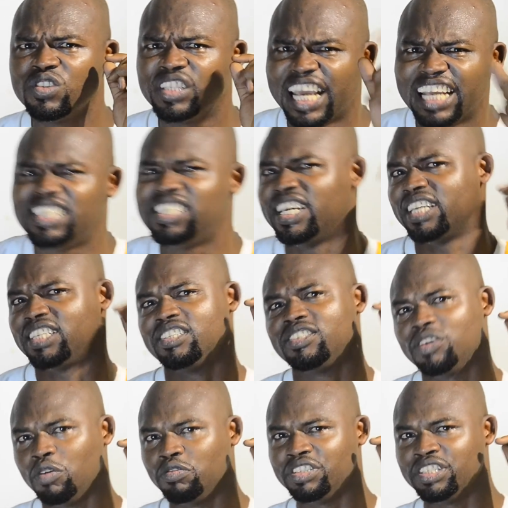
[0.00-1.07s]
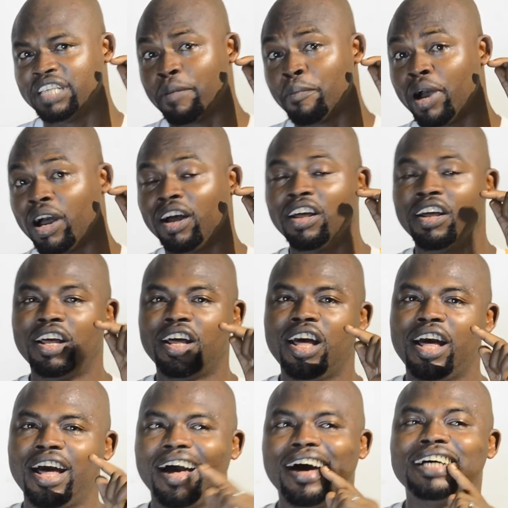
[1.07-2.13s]
30th of December
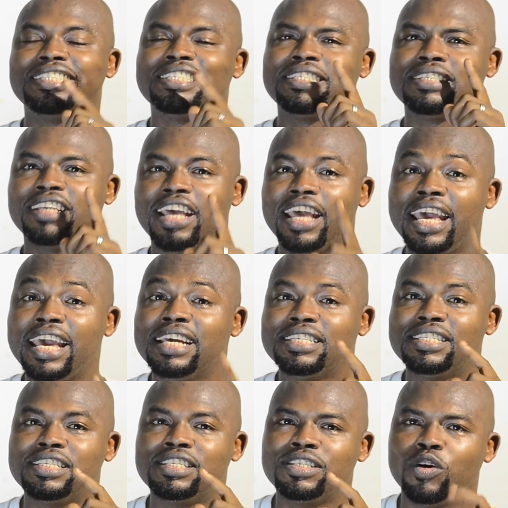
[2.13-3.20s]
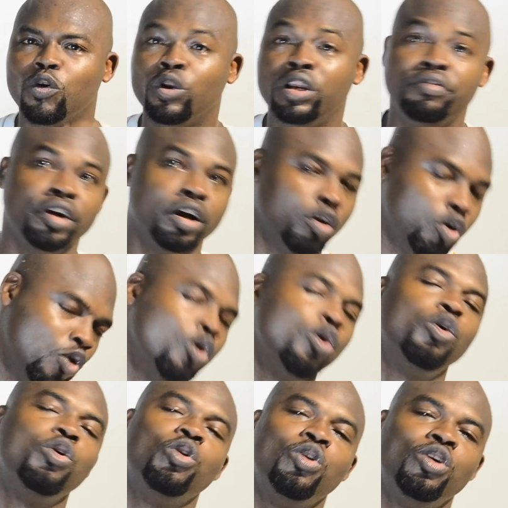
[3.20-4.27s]
at Ace Olivia Hall,
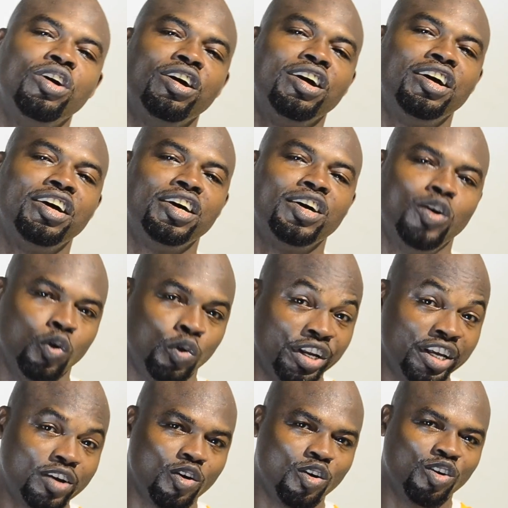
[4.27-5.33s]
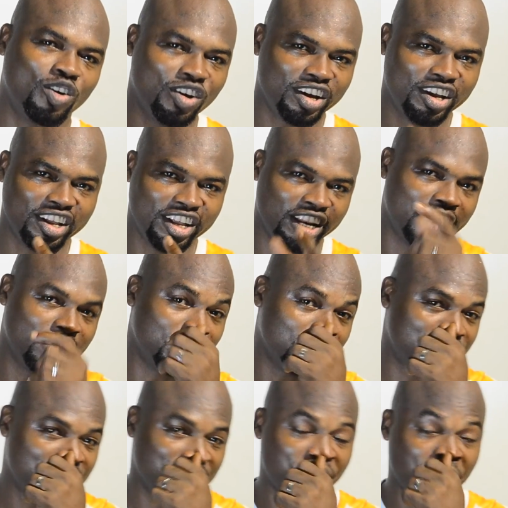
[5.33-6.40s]
Onikan,
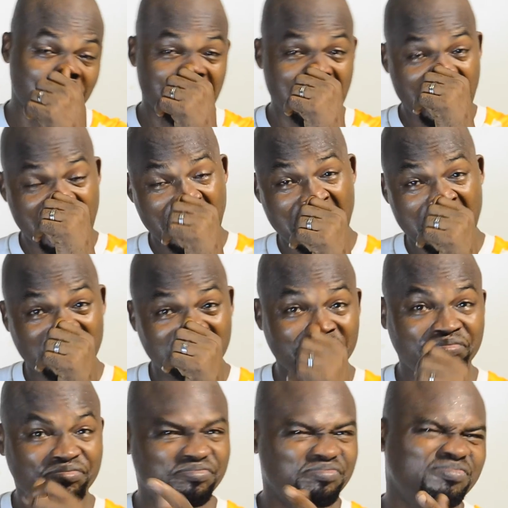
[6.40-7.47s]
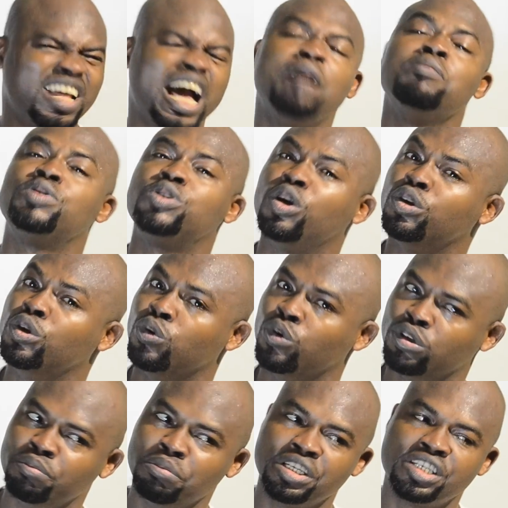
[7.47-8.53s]
Lagos. Um, I'm sure you don't
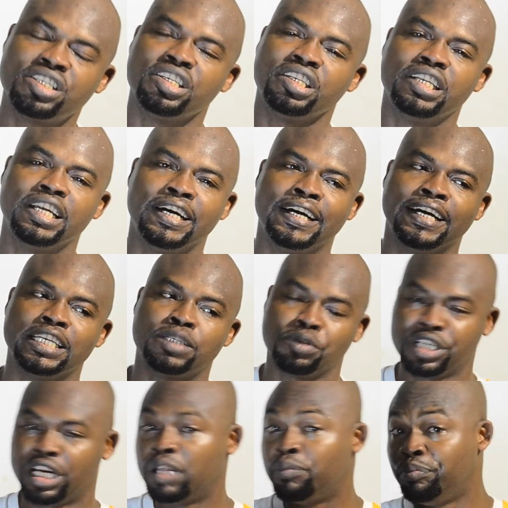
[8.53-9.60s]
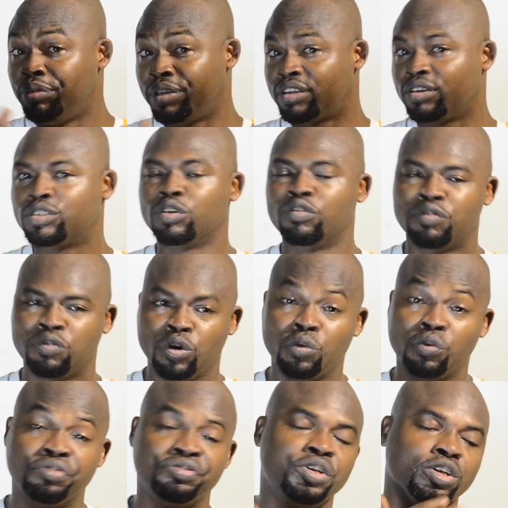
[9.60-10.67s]
want to miss it, uh, especially because of what
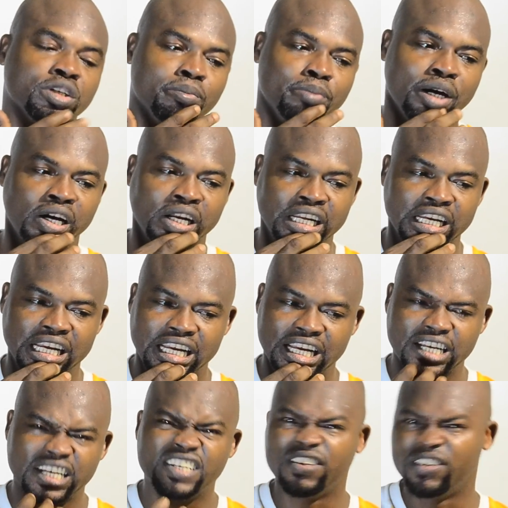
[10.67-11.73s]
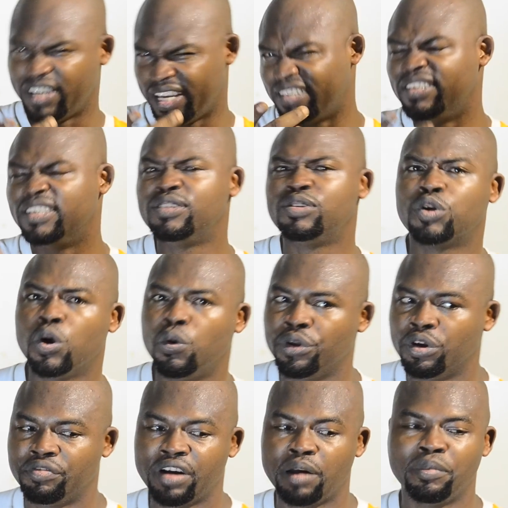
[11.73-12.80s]
we've talked about. You, and you need to come with
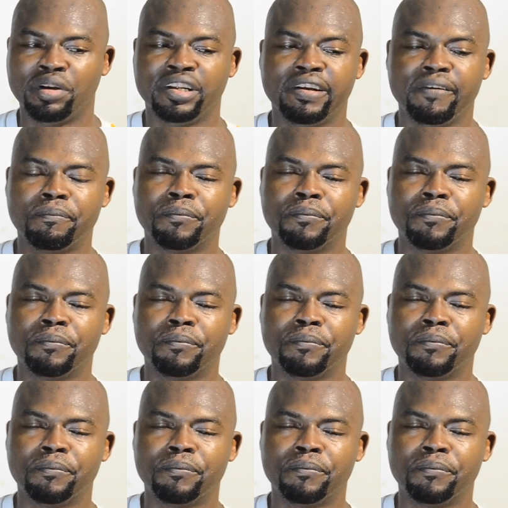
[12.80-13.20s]
your family.